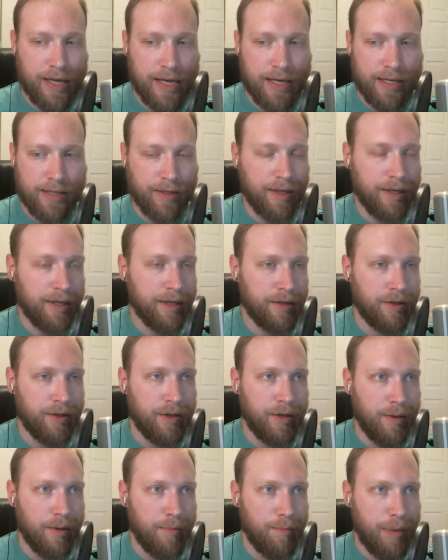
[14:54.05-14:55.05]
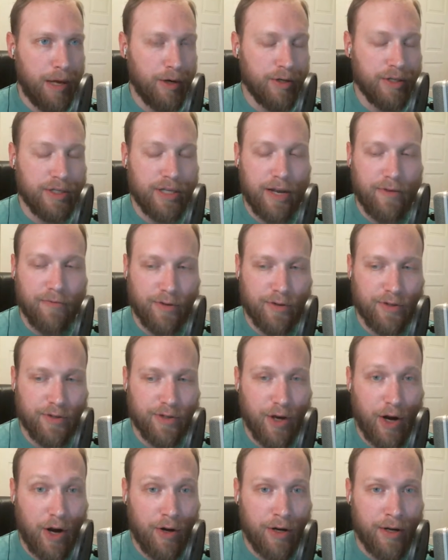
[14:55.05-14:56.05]
He's like, better safe than
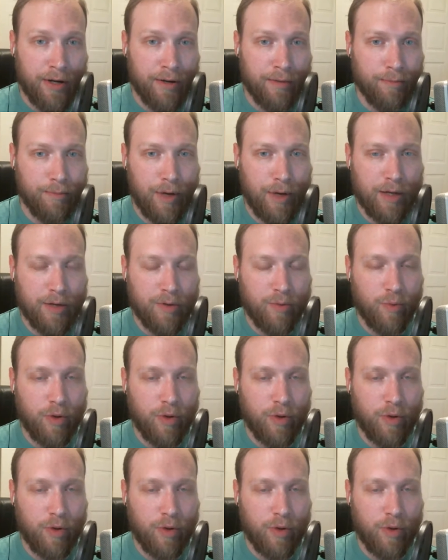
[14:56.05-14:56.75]
sorry. Might as well.